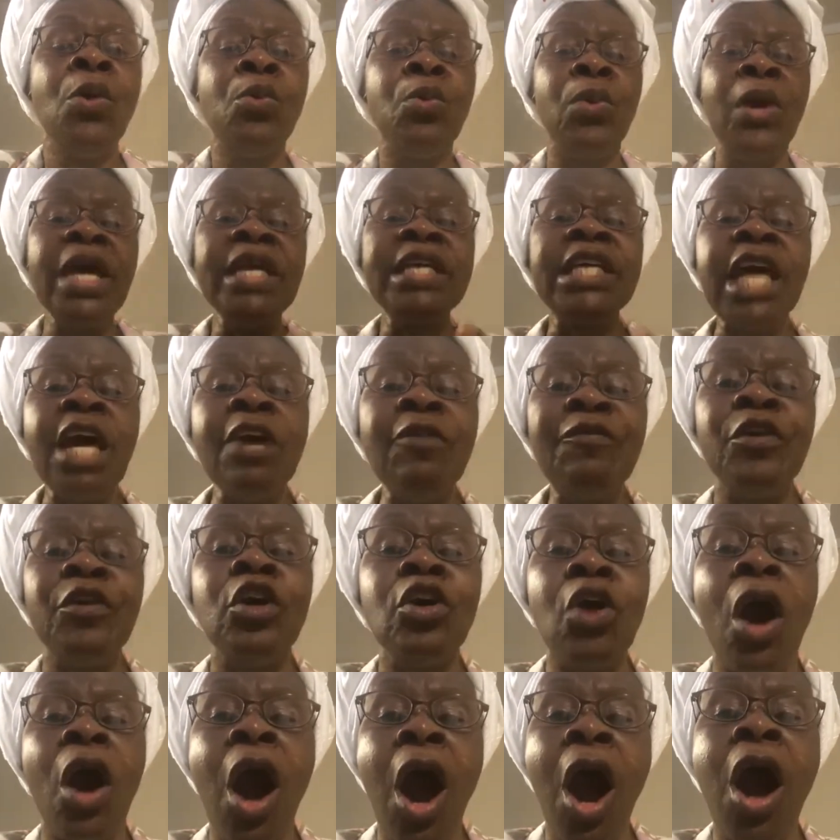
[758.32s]
We give
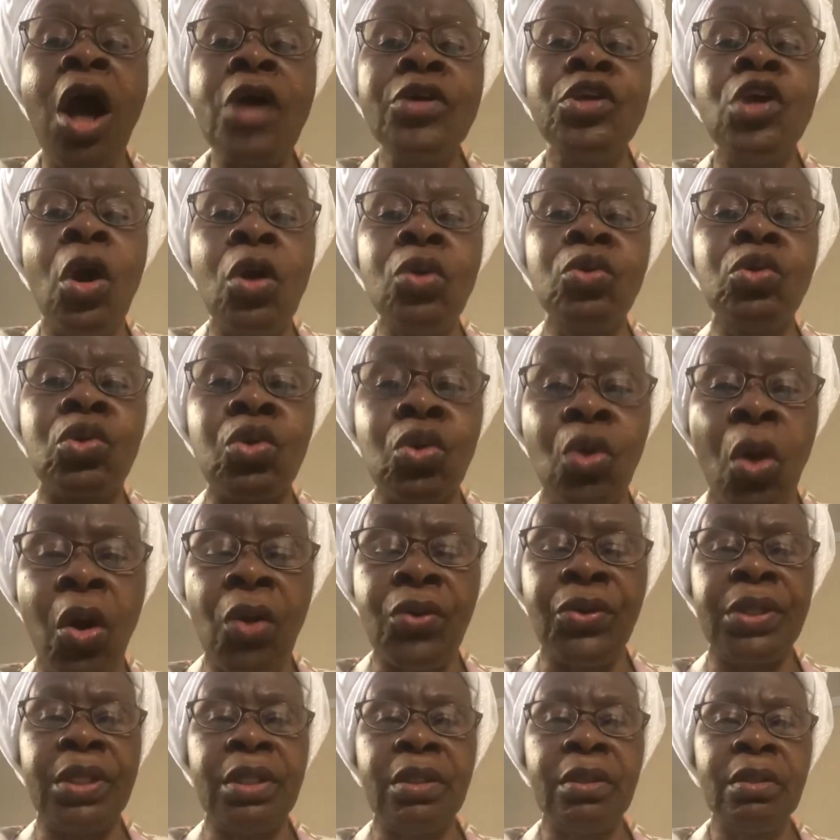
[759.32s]
you all your
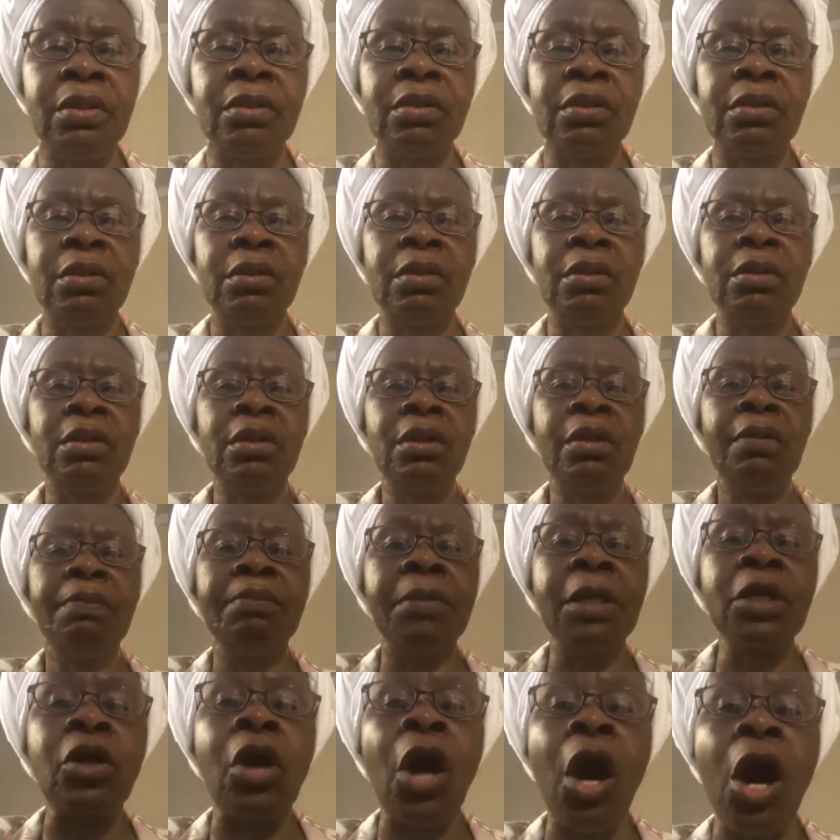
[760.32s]
glory
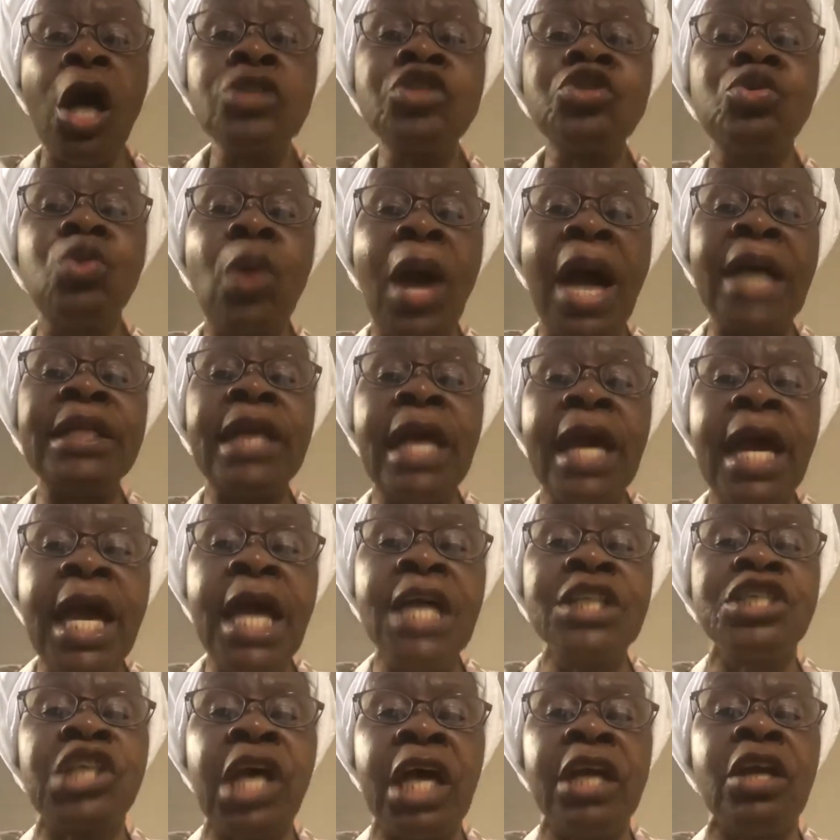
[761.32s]
because you are the
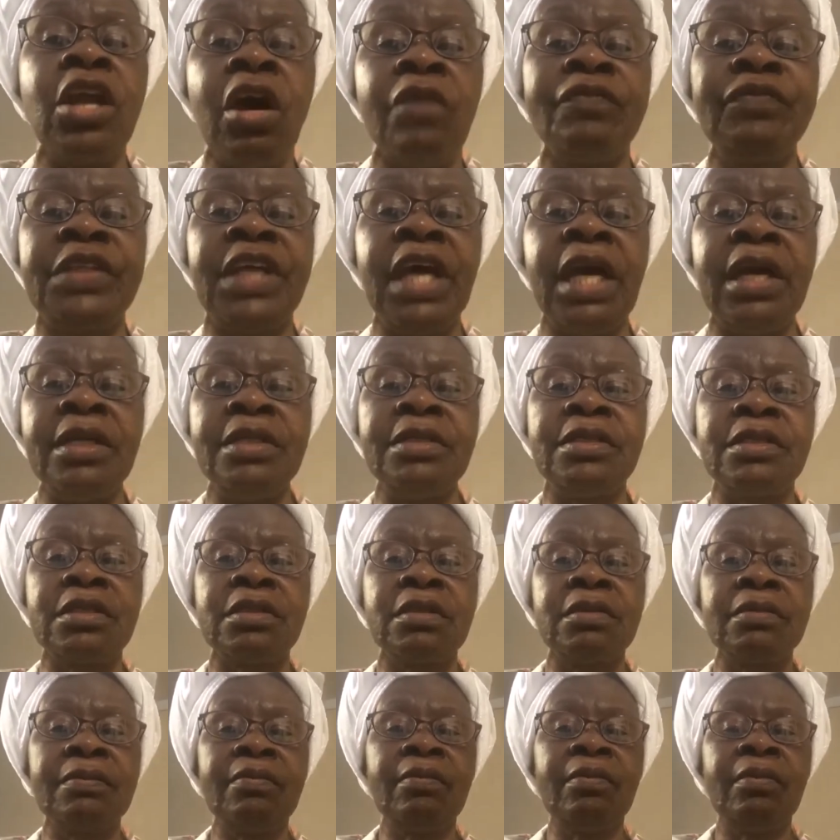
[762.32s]
Ancient of Days.
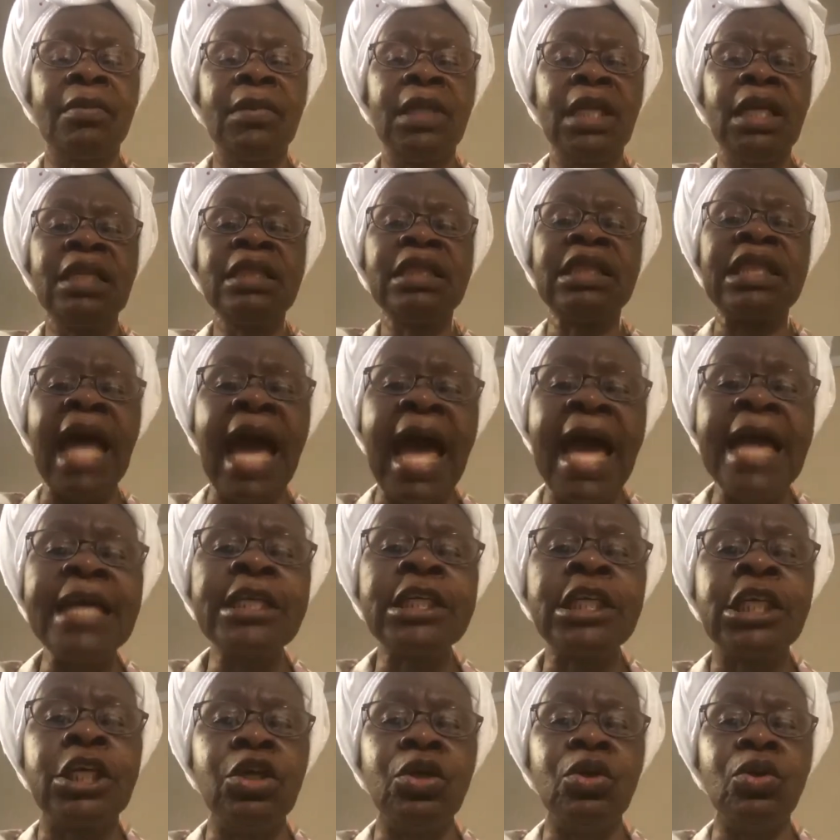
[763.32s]

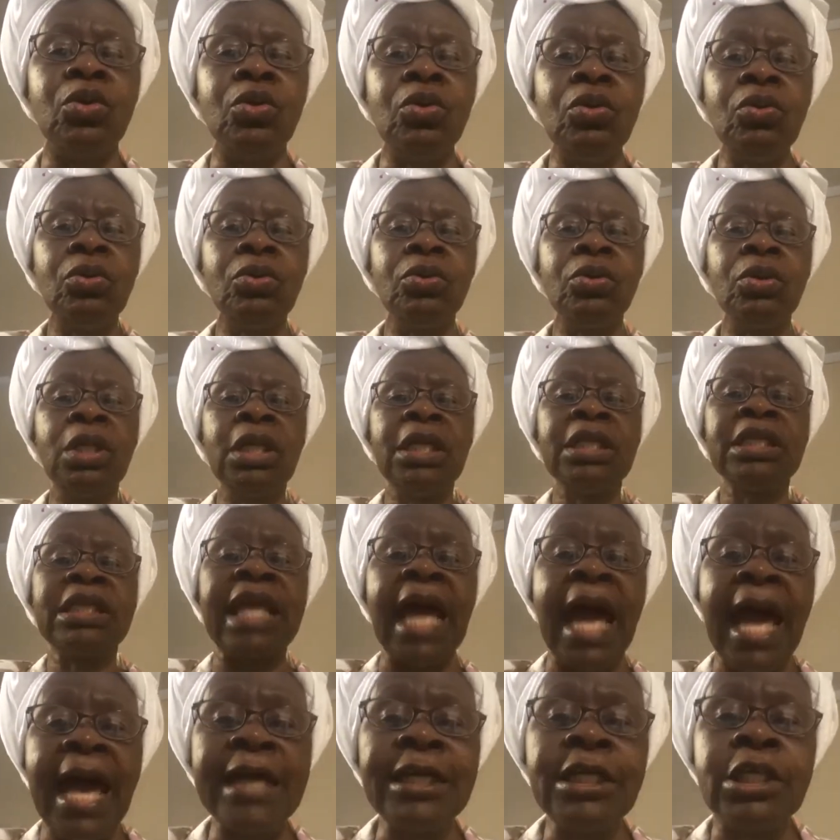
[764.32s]
Thank you,
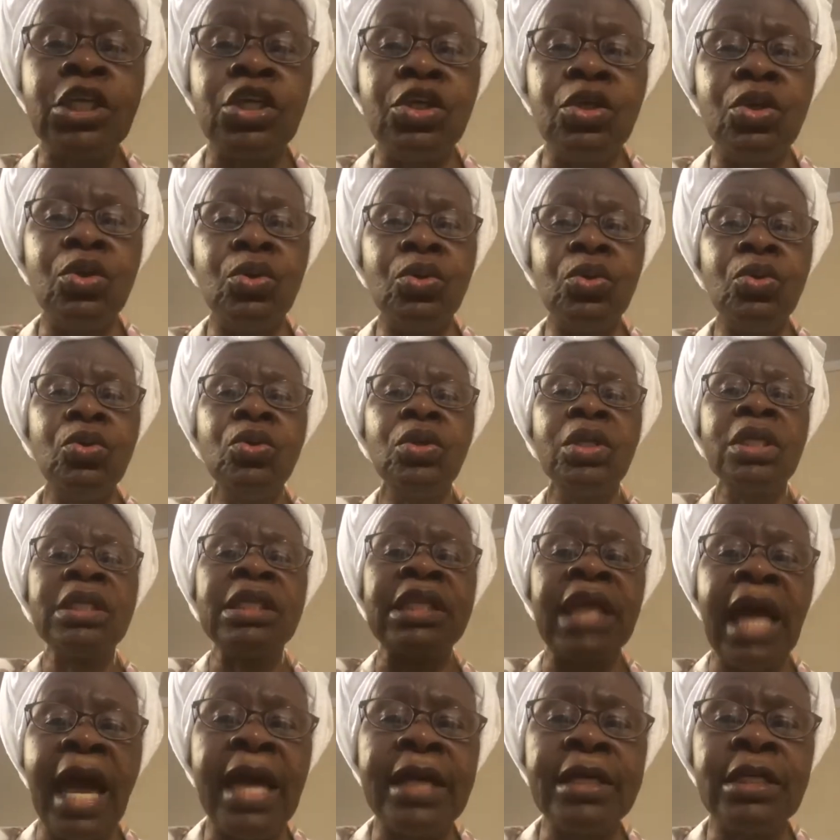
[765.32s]
thank you,
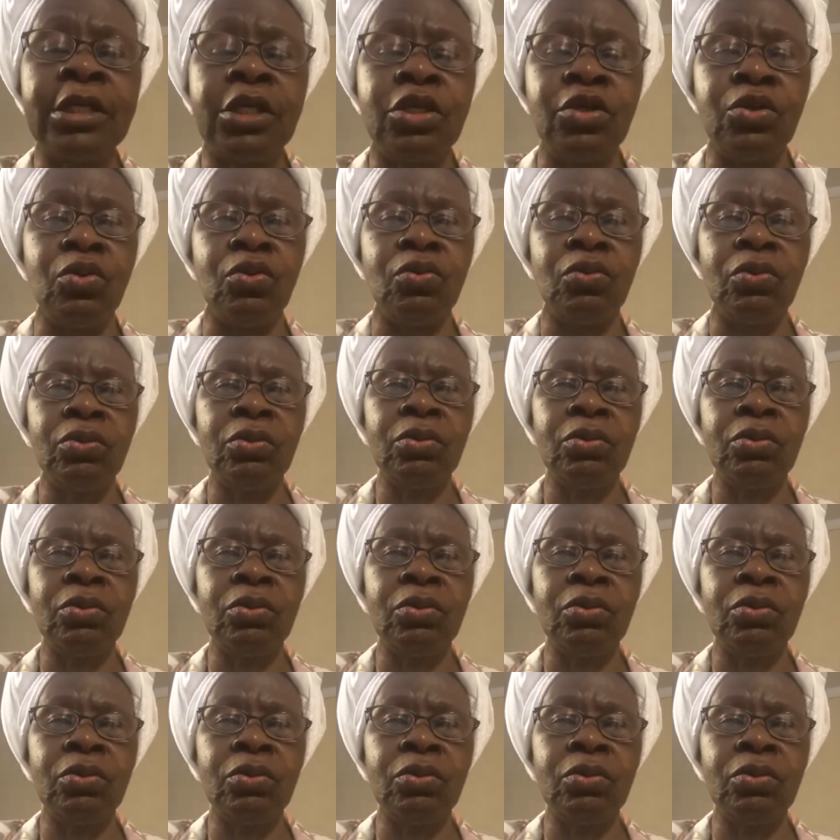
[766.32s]
thank you